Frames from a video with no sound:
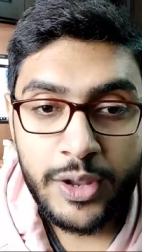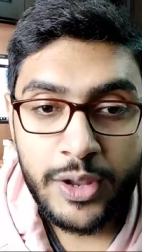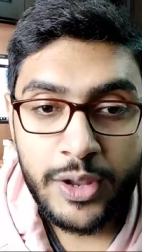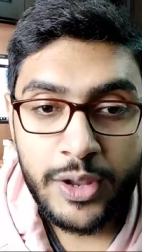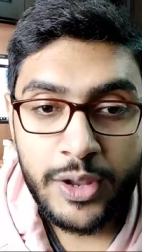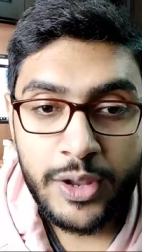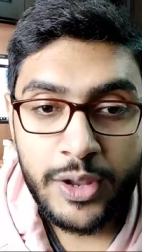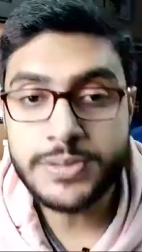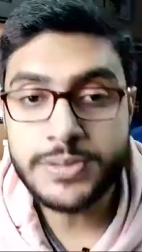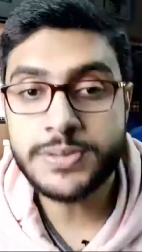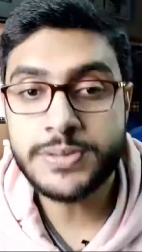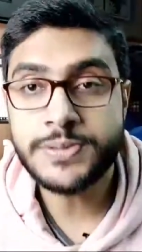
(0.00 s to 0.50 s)

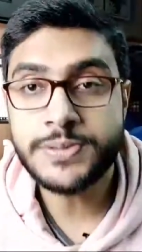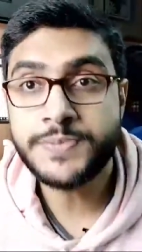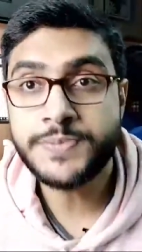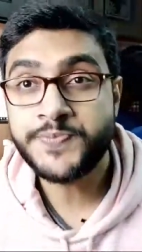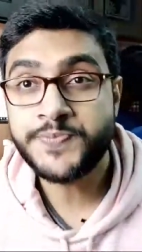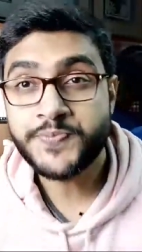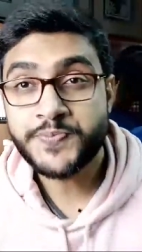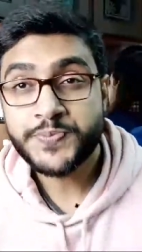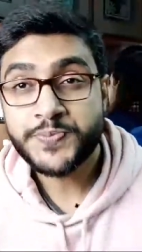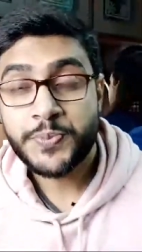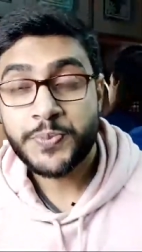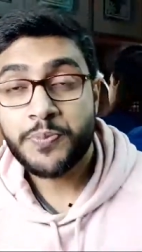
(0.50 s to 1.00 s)
uh,
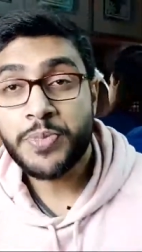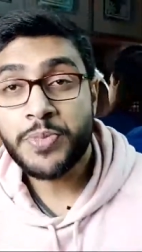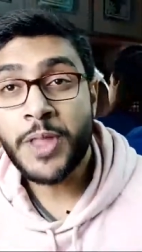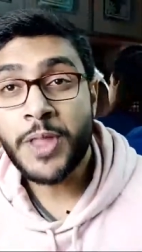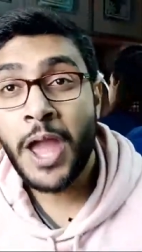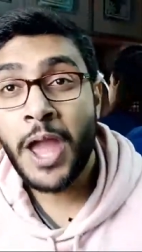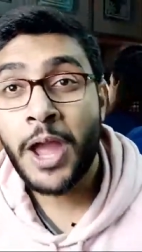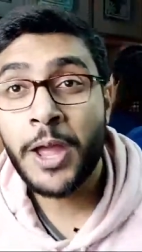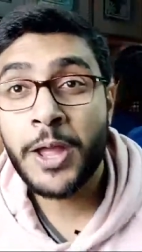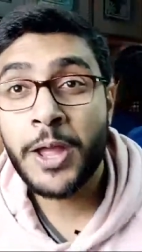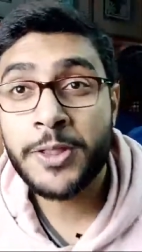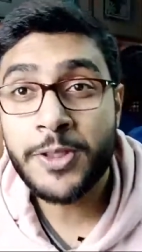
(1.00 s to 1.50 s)

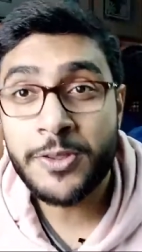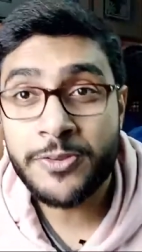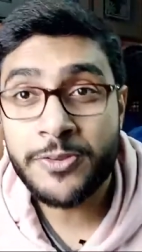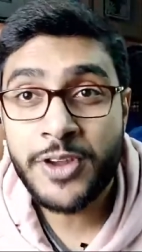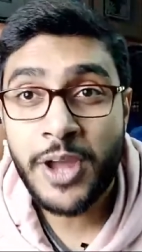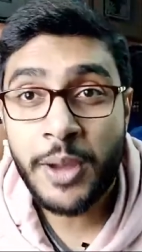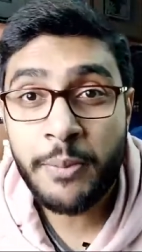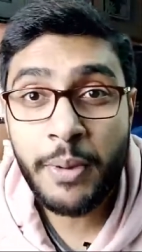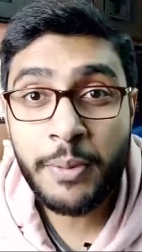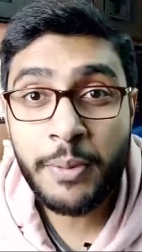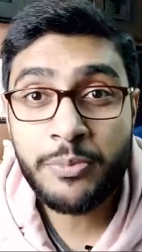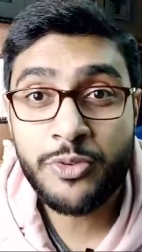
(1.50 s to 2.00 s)
this
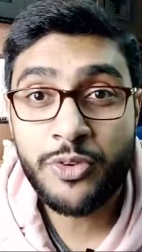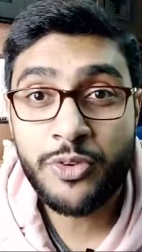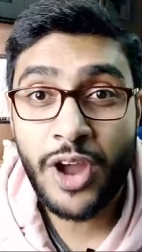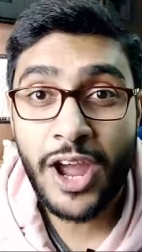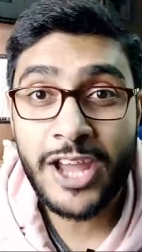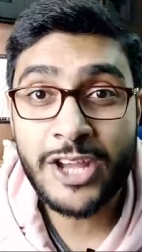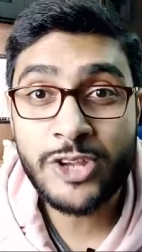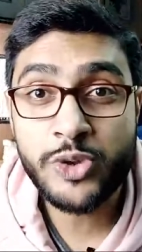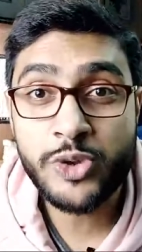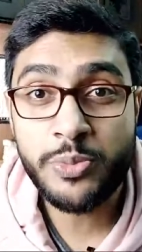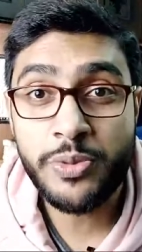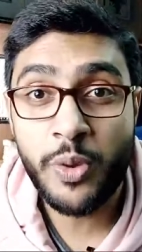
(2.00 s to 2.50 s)
time I'm
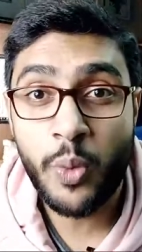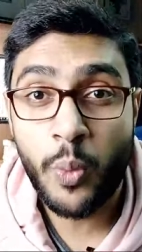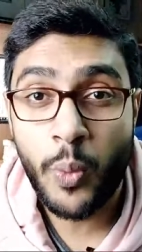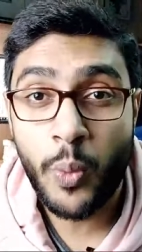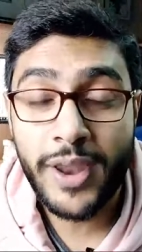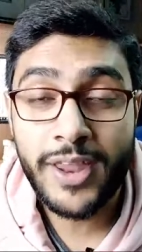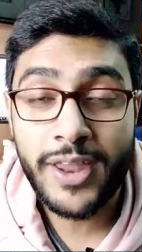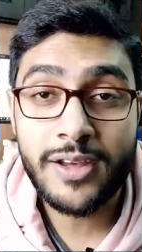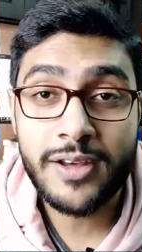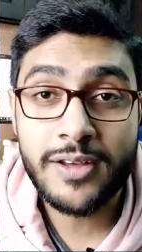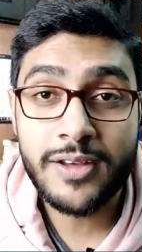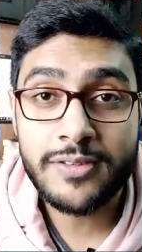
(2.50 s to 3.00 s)
trying to be
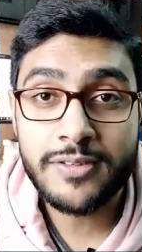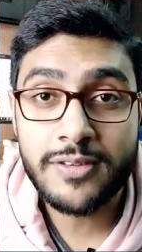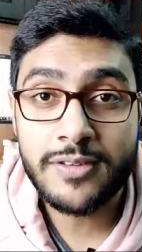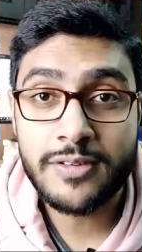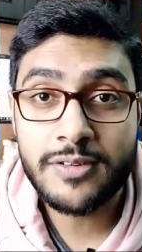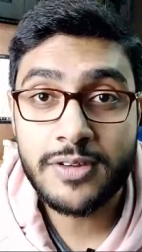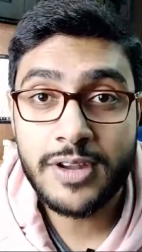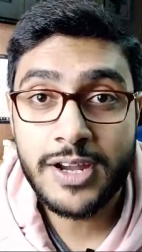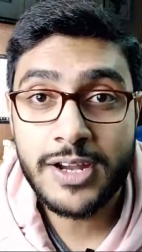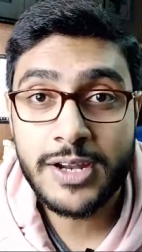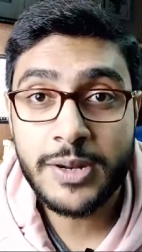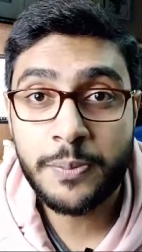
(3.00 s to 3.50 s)
very
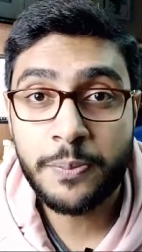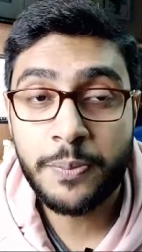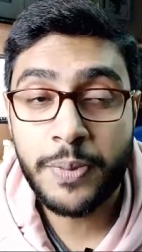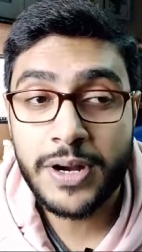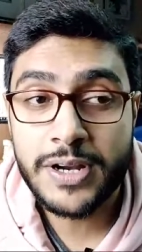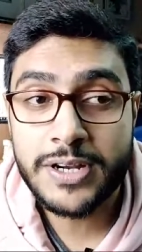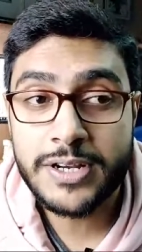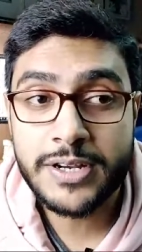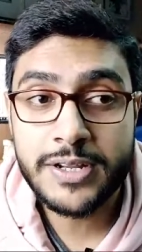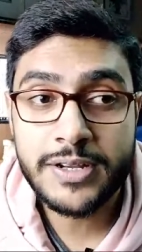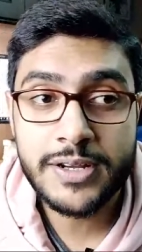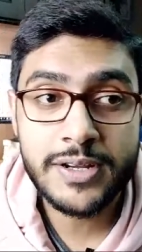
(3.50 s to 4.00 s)
consistent,
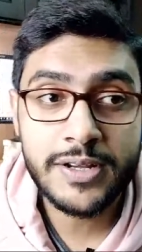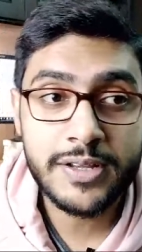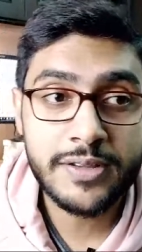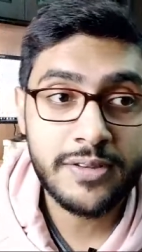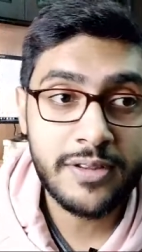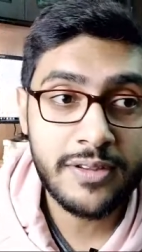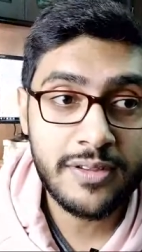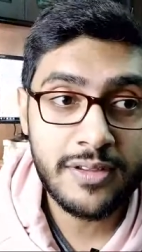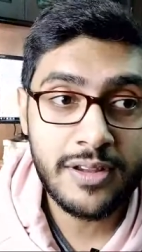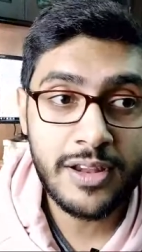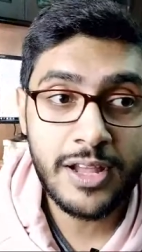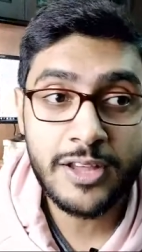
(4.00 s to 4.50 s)
but uh,
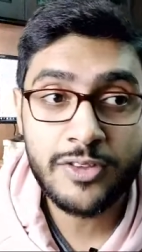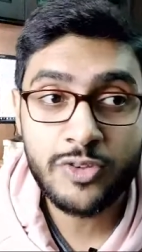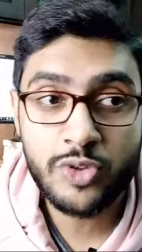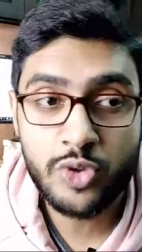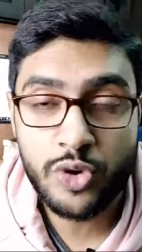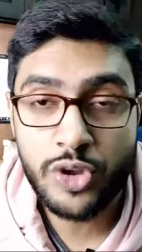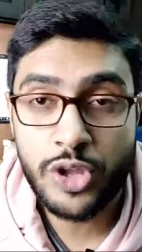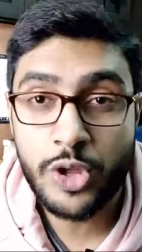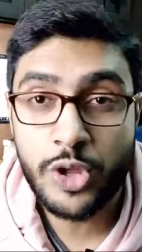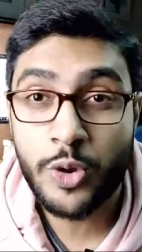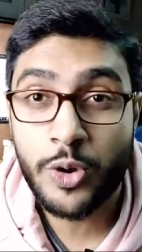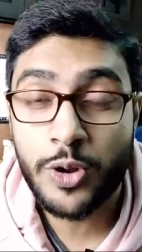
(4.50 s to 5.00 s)
since last
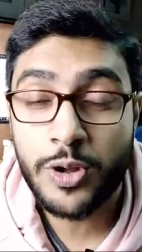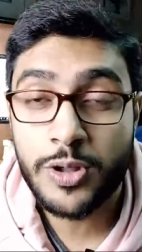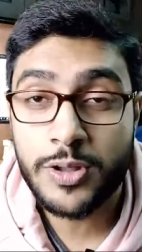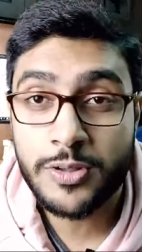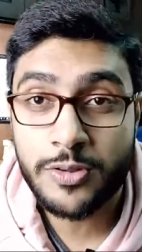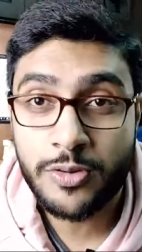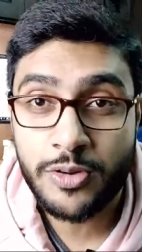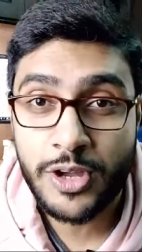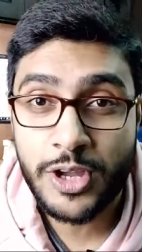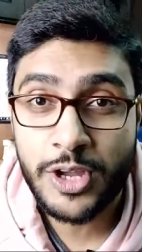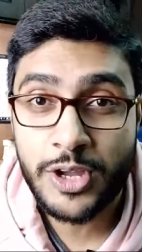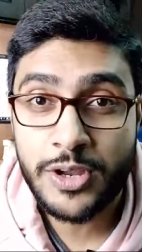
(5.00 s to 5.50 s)
three or
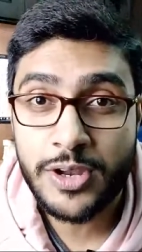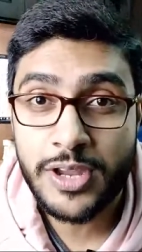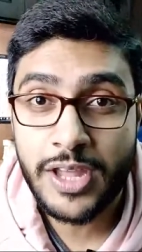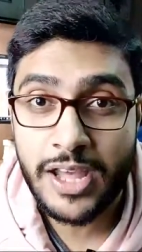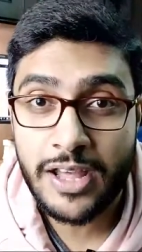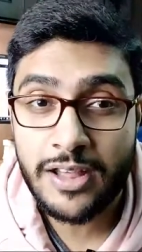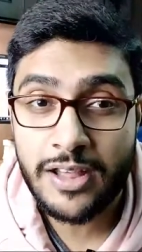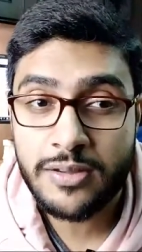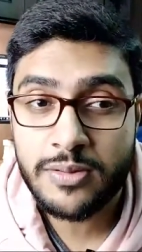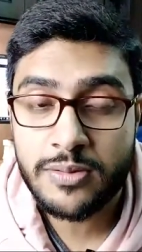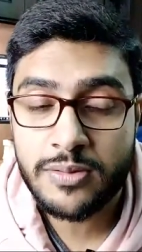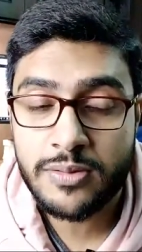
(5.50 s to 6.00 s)
three
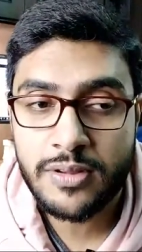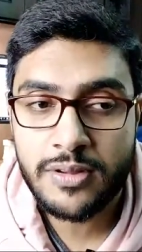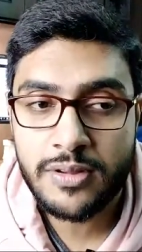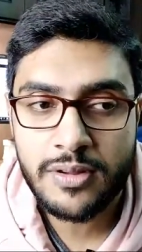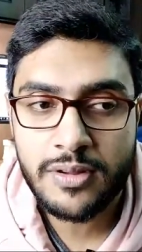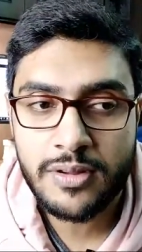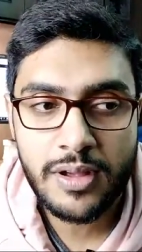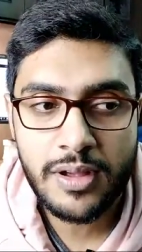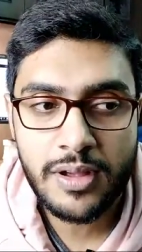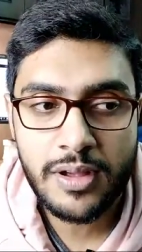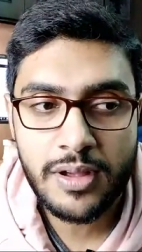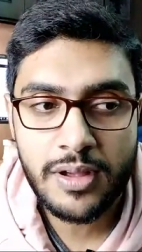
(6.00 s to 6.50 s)
days, since
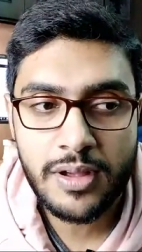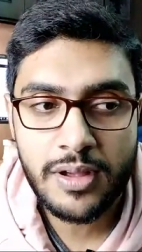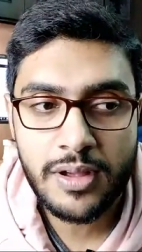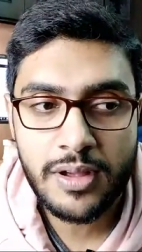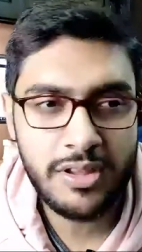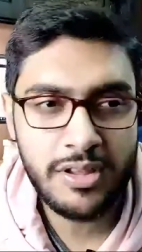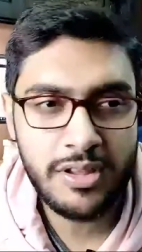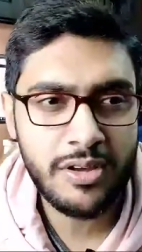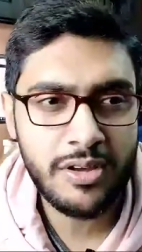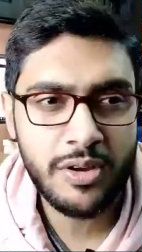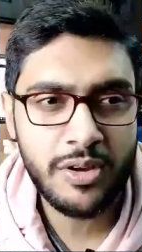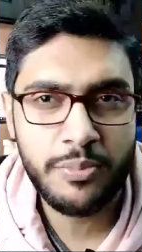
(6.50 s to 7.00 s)
last
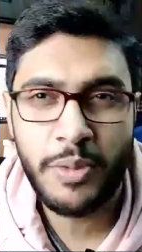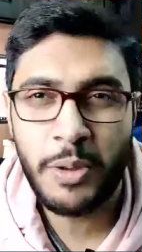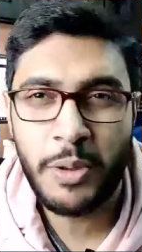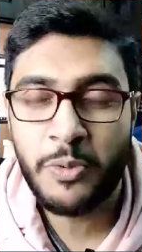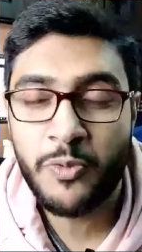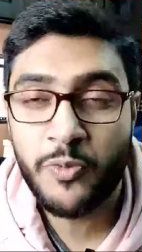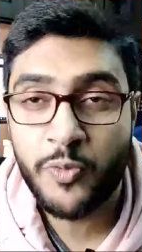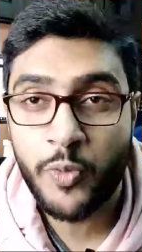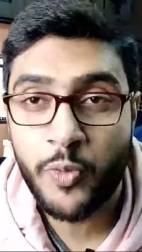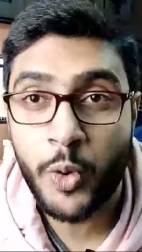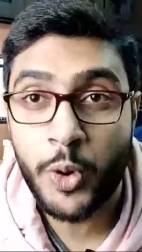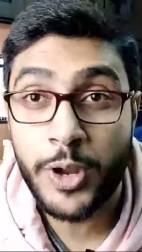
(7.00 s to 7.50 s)
three or maybe
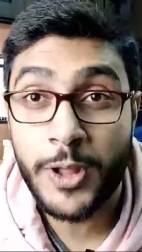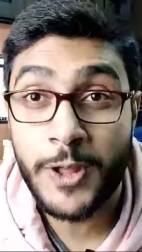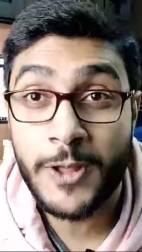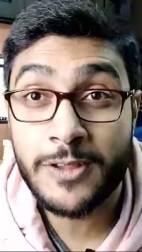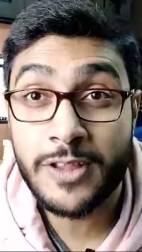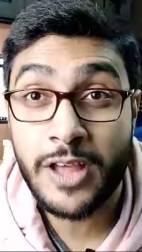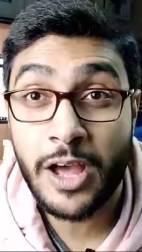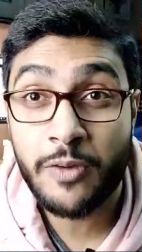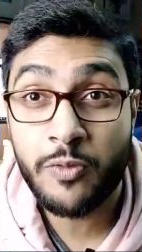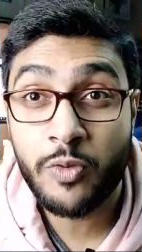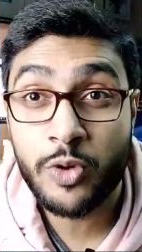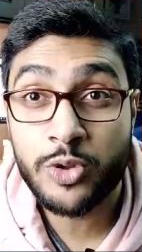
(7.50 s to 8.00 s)
four days,
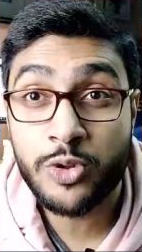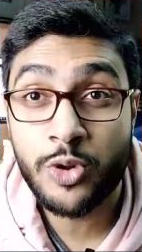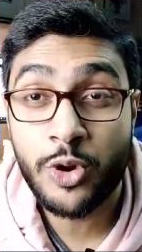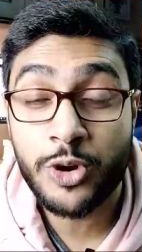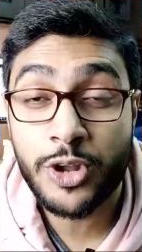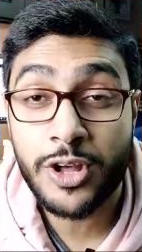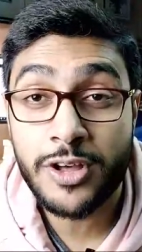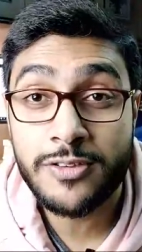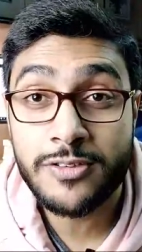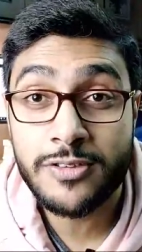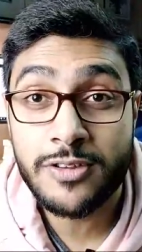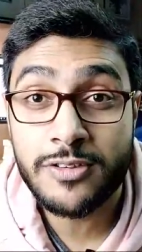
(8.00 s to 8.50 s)
I was not
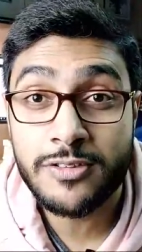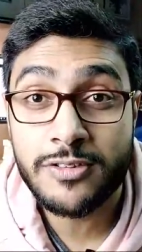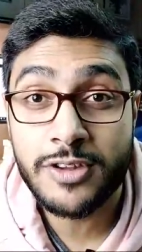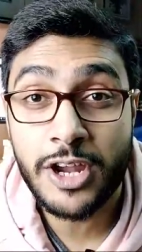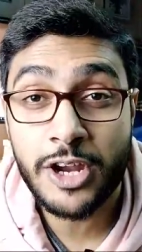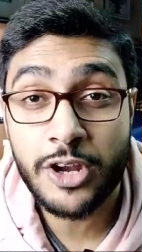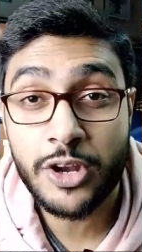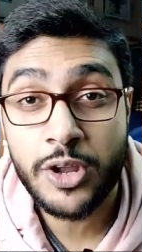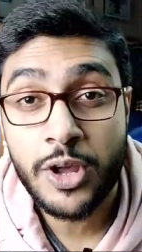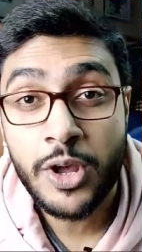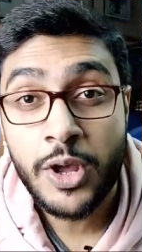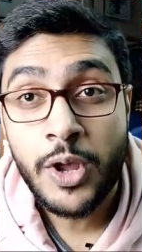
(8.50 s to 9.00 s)

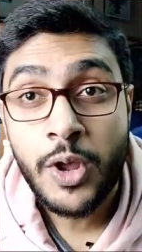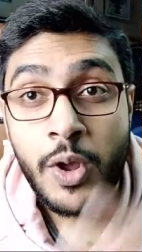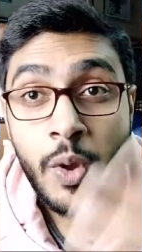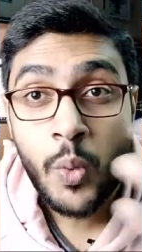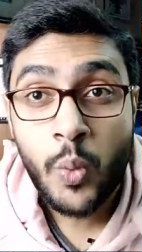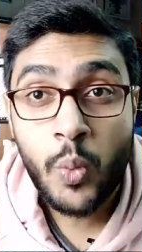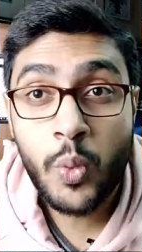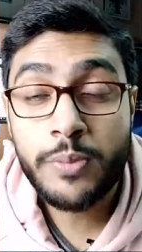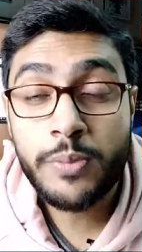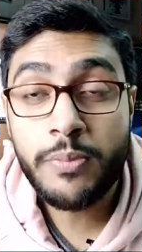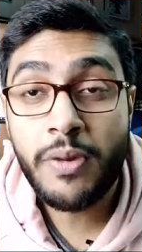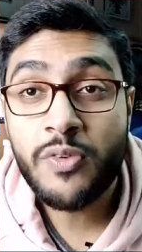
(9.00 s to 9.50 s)
consistent
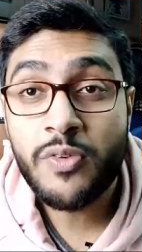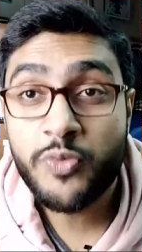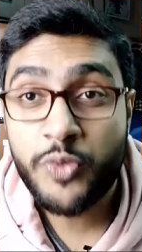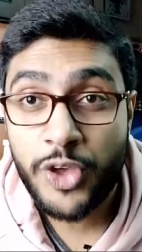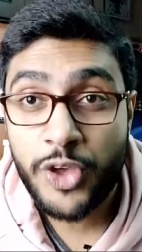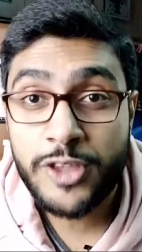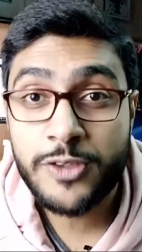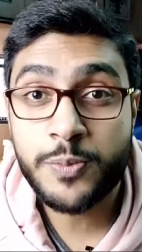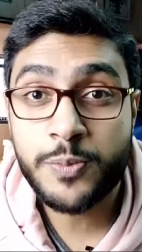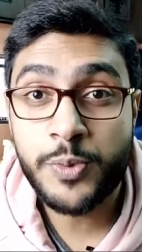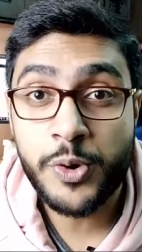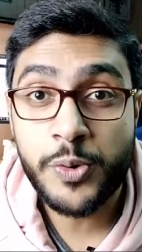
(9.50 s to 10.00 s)
with my
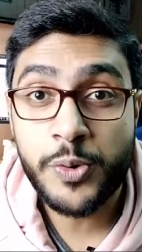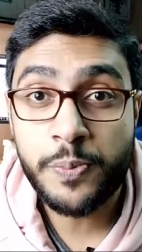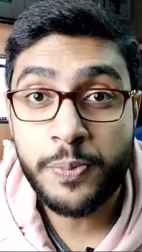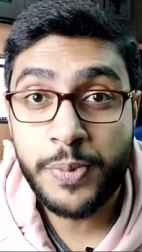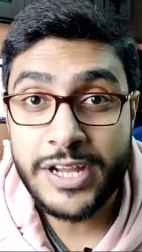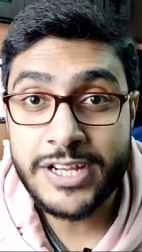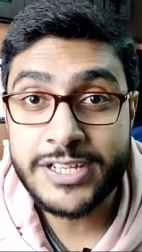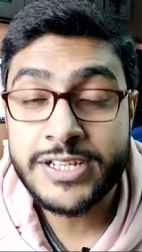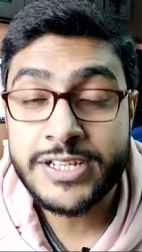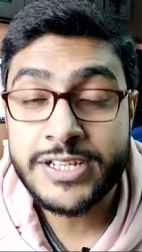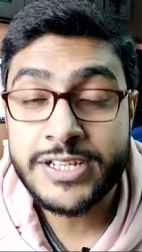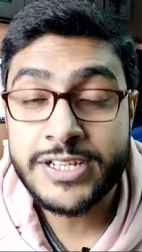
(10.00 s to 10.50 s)
Facebook
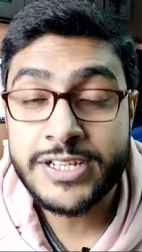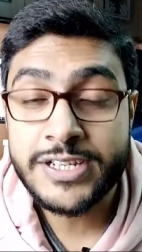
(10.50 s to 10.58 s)
page.